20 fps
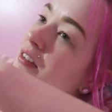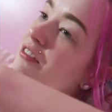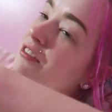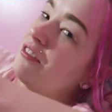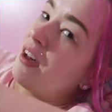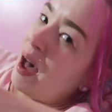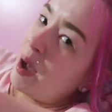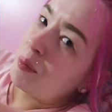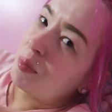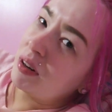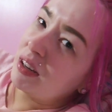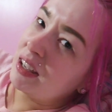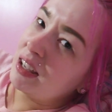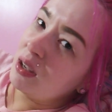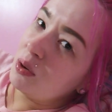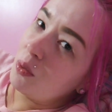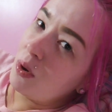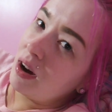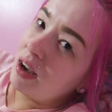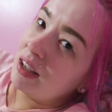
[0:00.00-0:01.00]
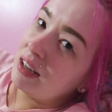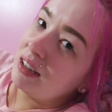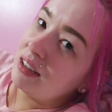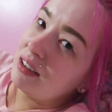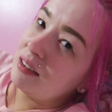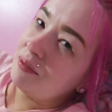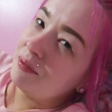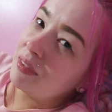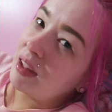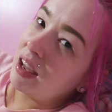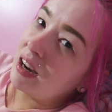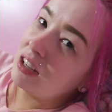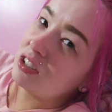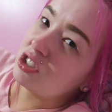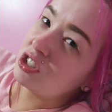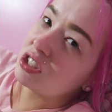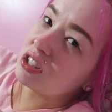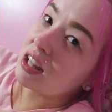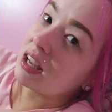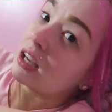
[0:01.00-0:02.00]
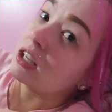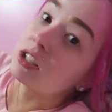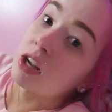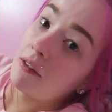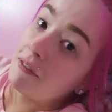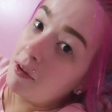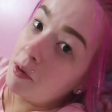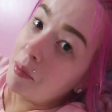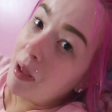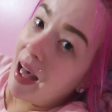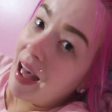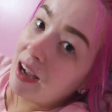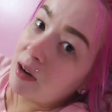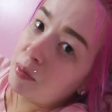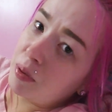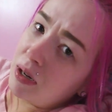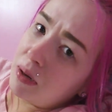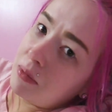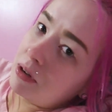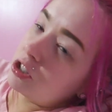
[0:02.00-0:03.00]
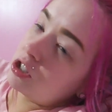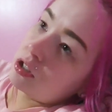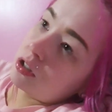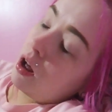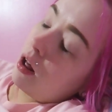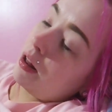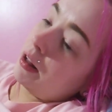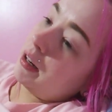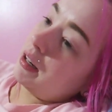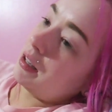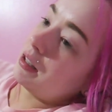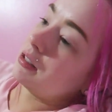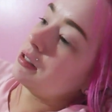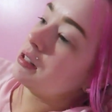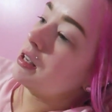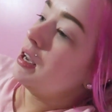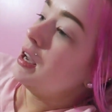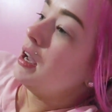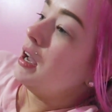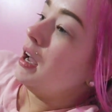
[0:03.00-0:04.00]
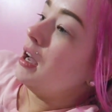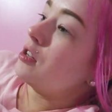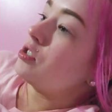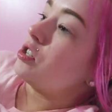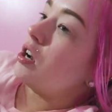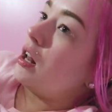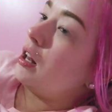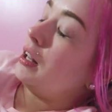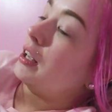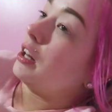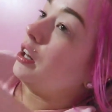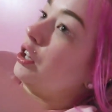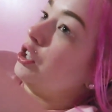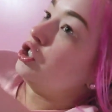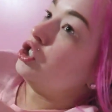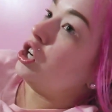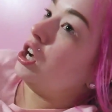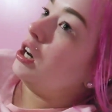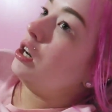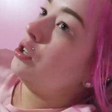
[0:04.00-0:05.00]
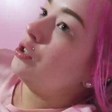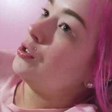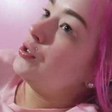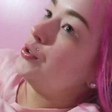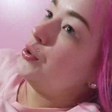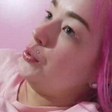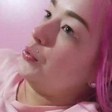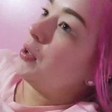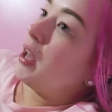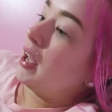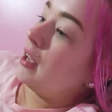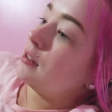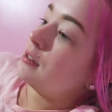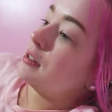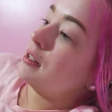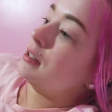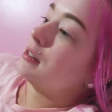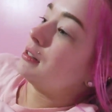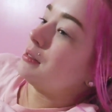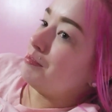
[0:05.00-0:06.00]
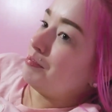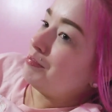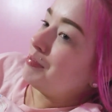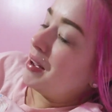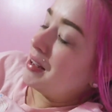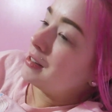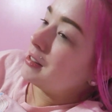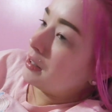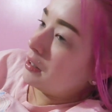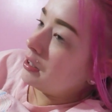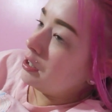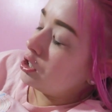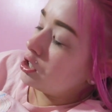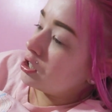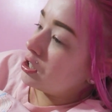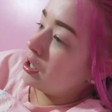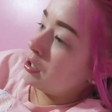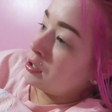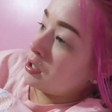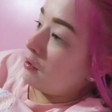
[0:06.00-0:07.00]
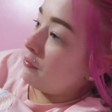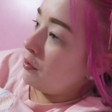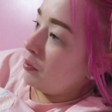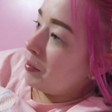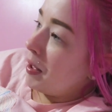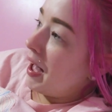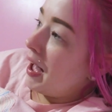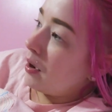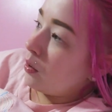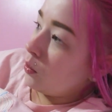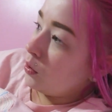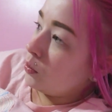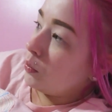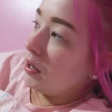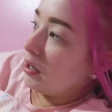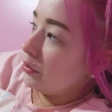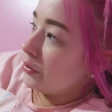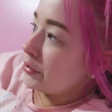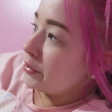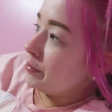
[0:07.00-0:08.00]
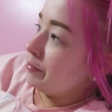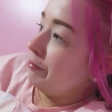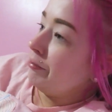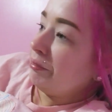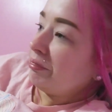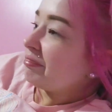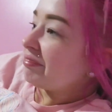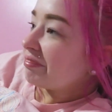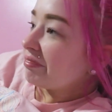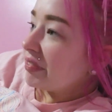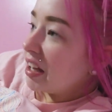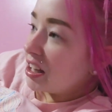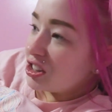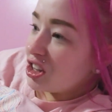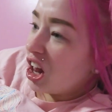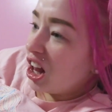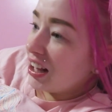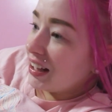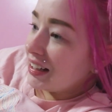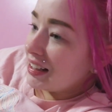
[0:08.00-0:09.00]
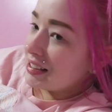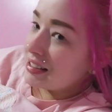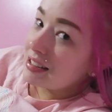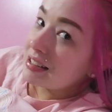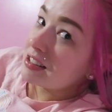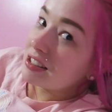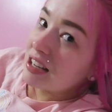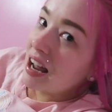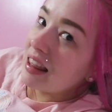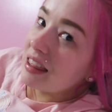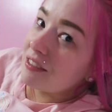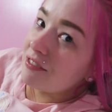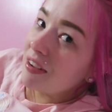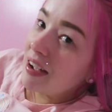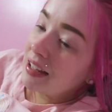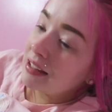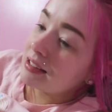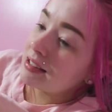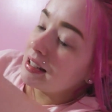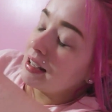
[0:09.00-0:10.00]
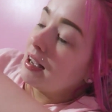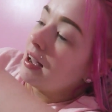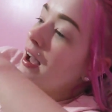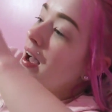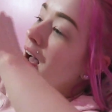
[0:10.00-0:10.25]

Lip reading: of fabric-y one, and it's just like a duffel bag, pretty much is all it is. It's not like a legit suitcase. It's basically just a duffel bag with wheels. That's all it is. It's nothing fancy.